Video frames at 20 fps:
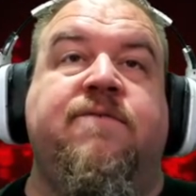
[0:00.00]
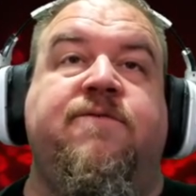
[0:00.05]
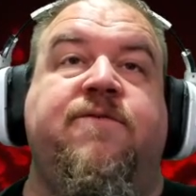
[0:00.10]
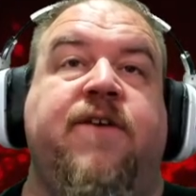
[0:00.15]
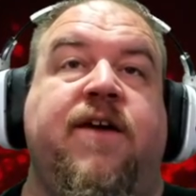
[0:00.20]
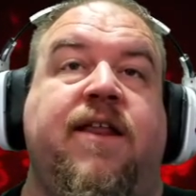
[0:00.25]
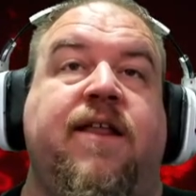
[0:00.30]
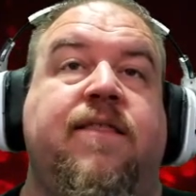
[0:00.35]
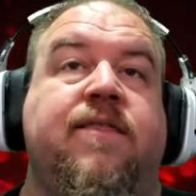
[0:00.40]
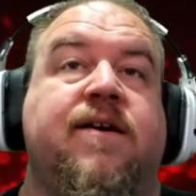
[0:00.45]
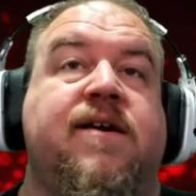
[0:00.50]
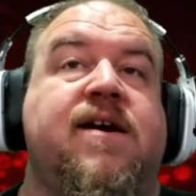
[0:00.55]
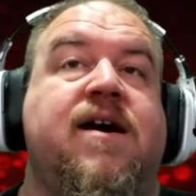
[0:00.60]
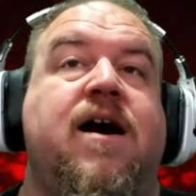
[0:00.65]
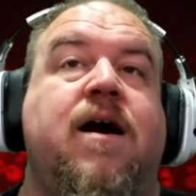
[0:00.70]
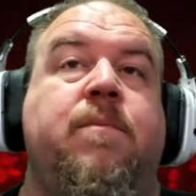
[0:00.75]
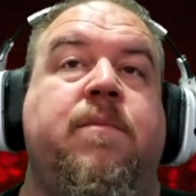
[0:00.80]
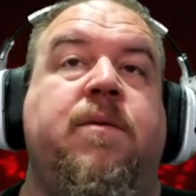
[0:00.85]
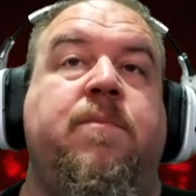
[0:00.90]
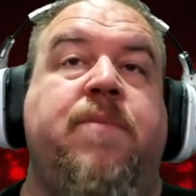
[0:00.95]
feeding the
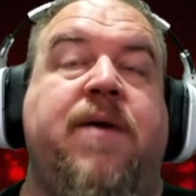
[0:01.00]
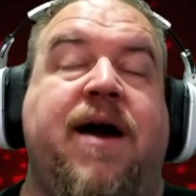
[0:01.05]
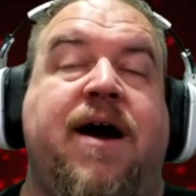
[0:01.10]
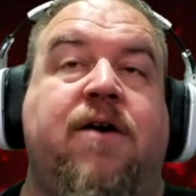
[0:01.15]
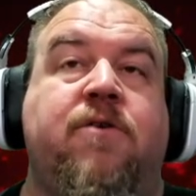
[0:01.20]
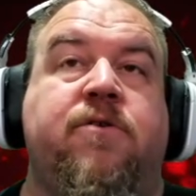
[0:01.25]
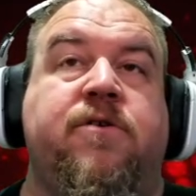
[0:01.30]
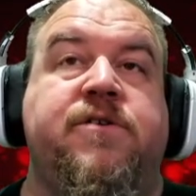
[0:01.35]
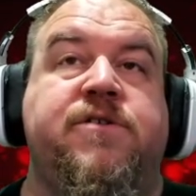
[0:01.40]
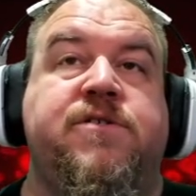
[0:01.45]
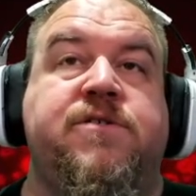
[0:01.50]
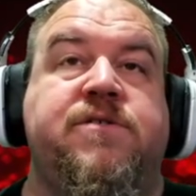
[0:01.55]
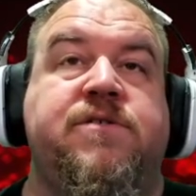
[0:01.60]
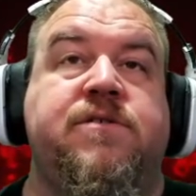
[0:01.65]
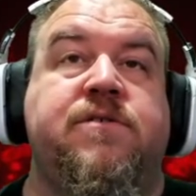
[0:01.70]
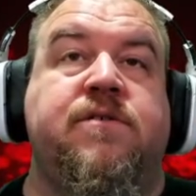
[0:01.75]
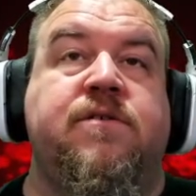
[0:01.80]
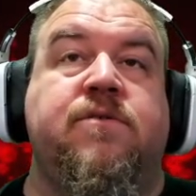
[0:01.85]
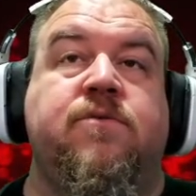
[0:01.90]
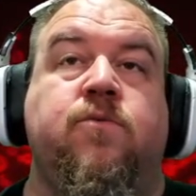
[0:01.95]
common
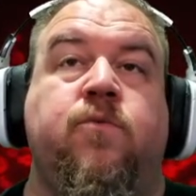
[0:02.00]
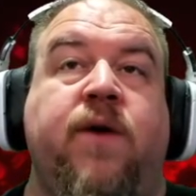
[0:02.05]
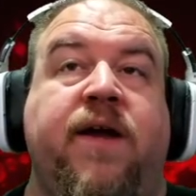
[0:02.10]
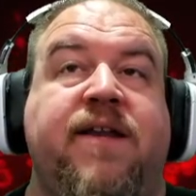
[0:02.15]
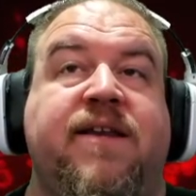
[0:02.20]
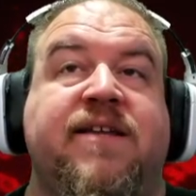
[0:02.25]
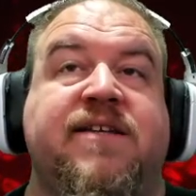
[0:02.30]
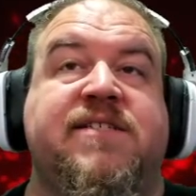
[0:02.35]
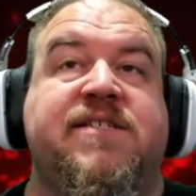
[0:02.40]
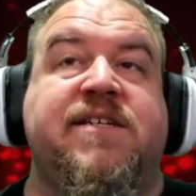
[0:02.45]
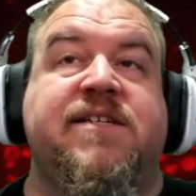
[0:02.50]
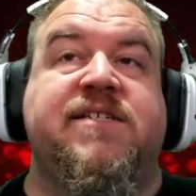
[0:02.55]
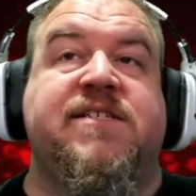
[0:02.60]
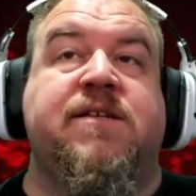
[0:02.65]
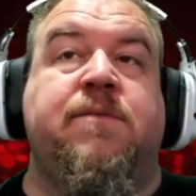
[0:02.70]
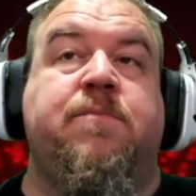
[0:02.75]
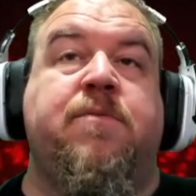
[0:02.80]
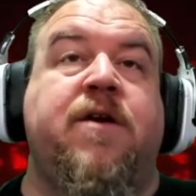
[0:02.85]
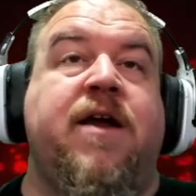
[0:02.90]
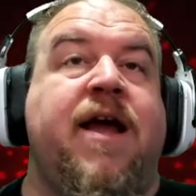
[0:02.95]
powers,
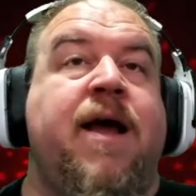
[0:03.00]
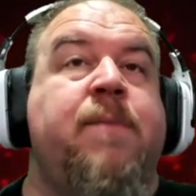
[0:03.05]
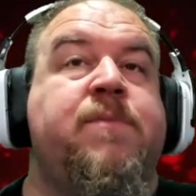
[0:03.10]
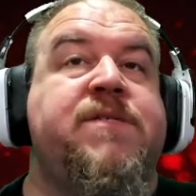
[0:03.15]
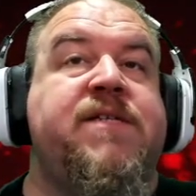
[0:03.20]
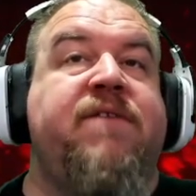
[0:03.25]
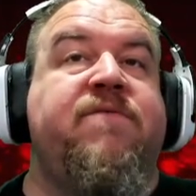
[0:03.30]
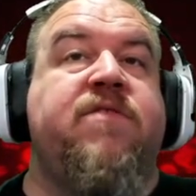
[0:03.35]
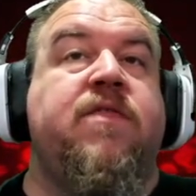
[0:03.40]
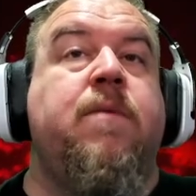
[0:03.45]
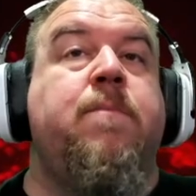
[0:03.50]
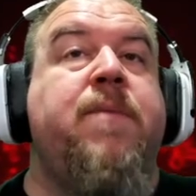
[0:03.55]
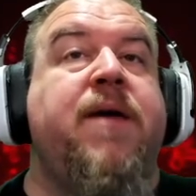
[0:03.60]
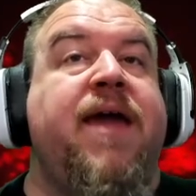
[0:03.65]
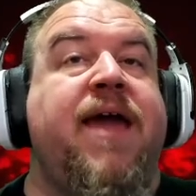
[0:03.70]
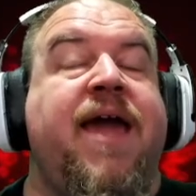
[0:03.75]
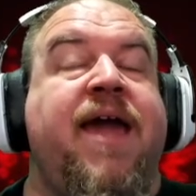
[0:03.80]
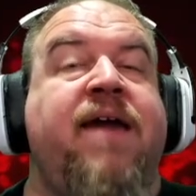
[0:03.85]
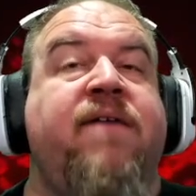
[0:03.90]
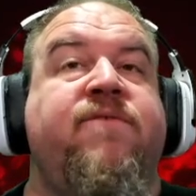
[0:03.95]
weaknesses, and perhaps even the
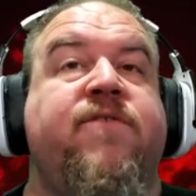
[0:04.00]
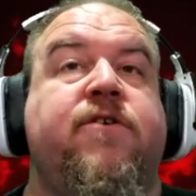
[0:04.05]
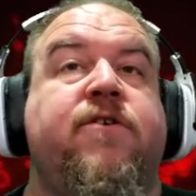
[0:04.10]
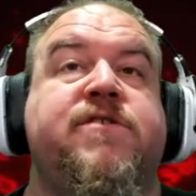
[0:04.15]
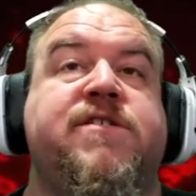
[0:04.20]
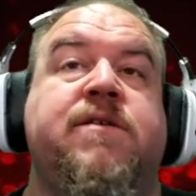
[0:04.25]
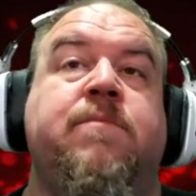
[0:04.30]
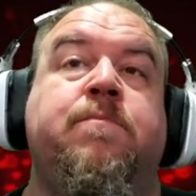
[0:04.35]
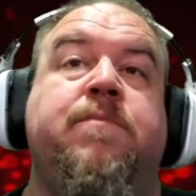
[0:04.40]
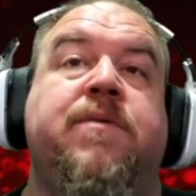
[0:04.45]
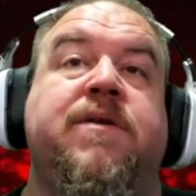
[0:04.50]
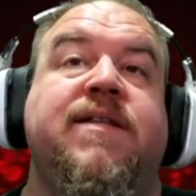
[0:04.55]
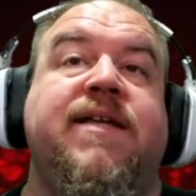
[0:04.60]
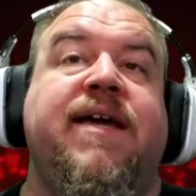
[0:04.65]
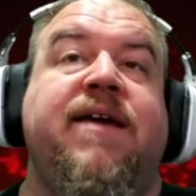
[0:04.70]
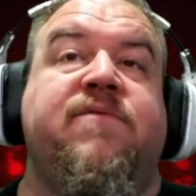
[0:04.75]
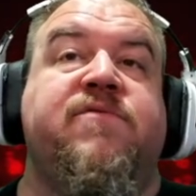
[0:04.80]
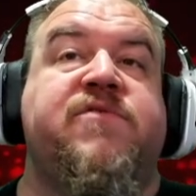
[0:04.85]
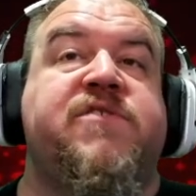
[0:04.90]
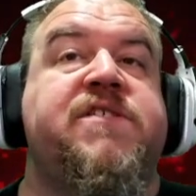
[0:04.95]
behaviors and
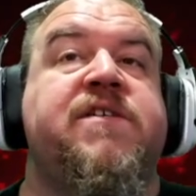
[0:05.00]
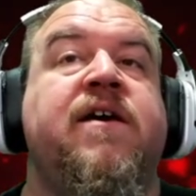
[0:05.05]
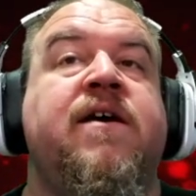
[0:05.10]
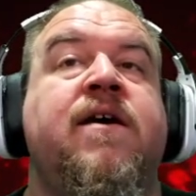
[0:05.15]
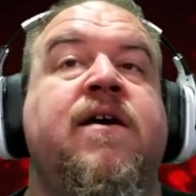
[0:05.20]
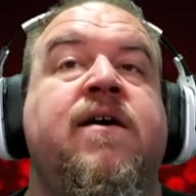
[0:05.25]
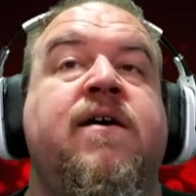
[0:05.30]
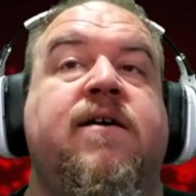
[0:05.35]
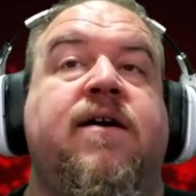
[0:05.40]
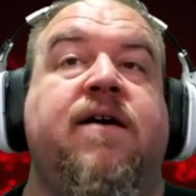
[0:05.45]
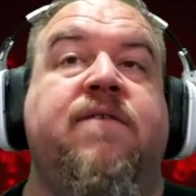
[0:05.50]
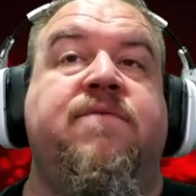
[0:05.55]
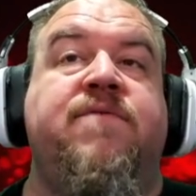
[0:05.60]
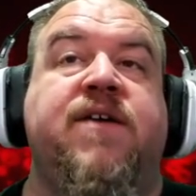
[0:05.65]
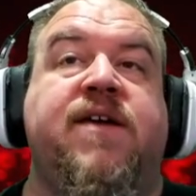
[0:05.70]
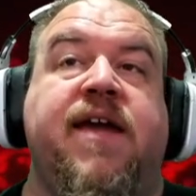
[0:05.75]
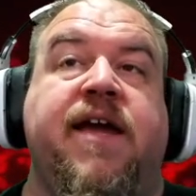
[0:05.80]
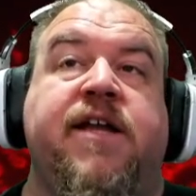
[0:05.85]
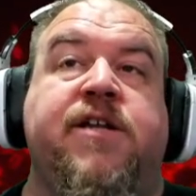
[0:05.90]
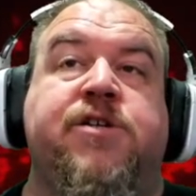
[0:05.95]
beliefs of
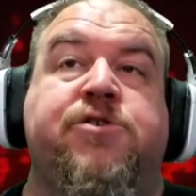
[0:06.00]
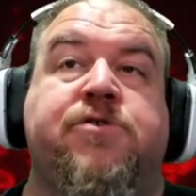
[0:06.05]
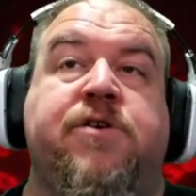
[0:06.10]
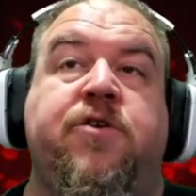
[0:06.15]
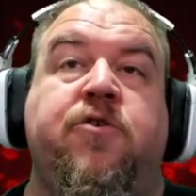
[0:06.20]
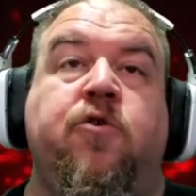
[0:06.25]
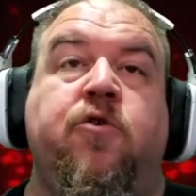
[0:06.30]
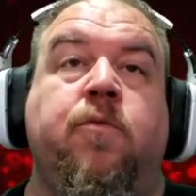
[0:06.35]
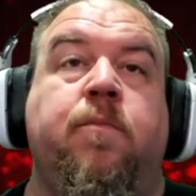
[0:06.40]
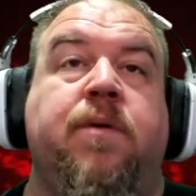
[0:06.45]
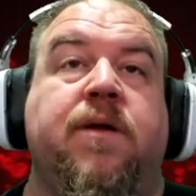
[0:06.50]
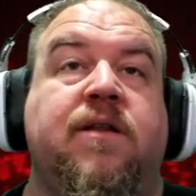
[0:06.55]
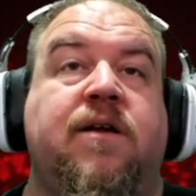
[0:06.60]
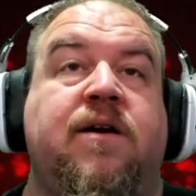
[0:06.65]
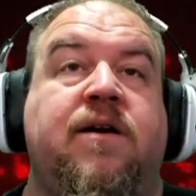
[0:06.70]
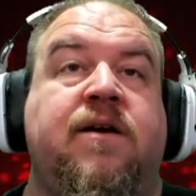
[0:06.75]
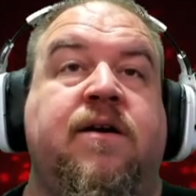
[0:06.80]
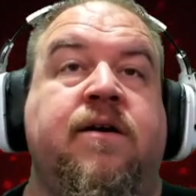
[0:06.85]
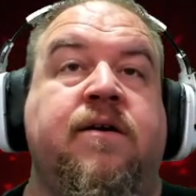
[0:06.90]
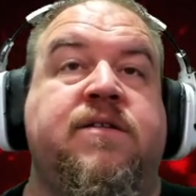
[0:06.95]
the kindred who
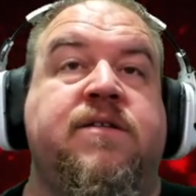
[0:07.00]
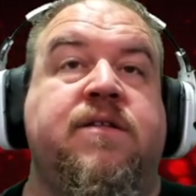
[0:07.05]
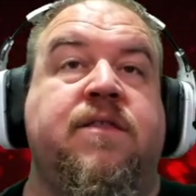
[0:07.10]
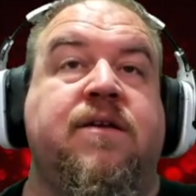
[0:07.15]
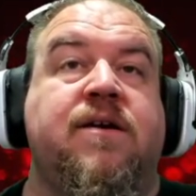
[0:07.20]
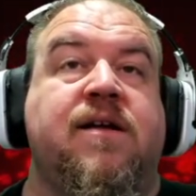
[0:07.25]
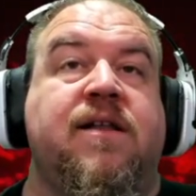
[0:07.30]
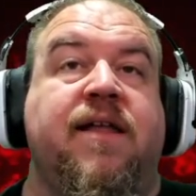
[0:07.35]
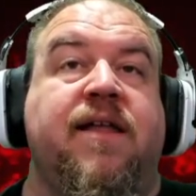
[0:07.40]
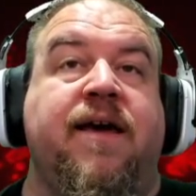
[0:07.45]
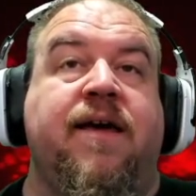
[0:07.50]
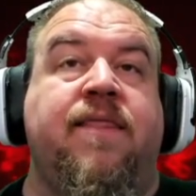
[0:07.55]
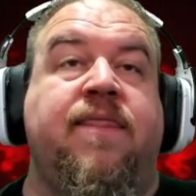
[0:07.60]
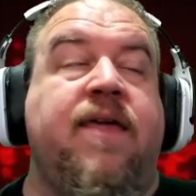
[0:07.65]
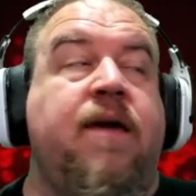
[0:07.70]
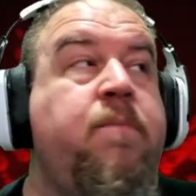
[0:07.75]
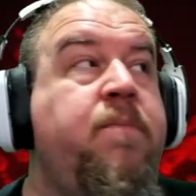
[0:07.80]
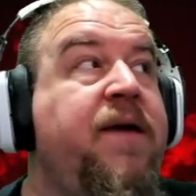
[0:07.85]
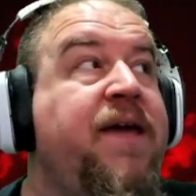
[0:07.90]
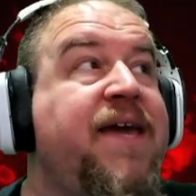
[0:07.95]
belong to the clan
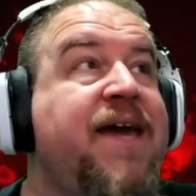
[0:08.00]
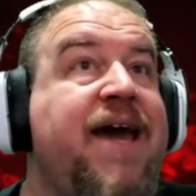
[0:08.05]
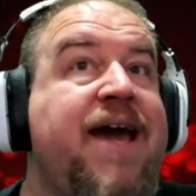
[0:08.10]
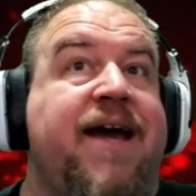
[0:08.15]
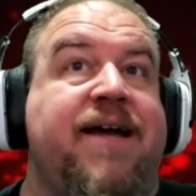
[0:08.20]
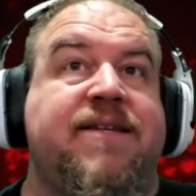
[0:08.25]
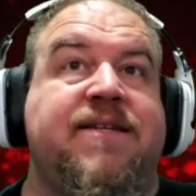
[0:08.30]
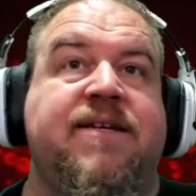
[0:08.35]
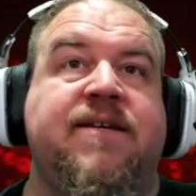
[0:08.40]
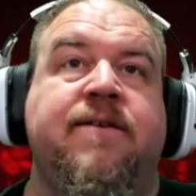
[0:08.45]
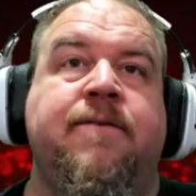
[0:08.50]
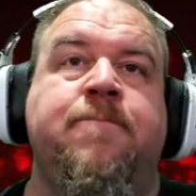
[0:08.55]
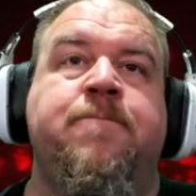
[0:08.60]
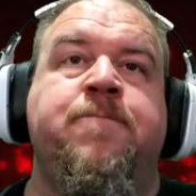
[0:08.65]
they begat.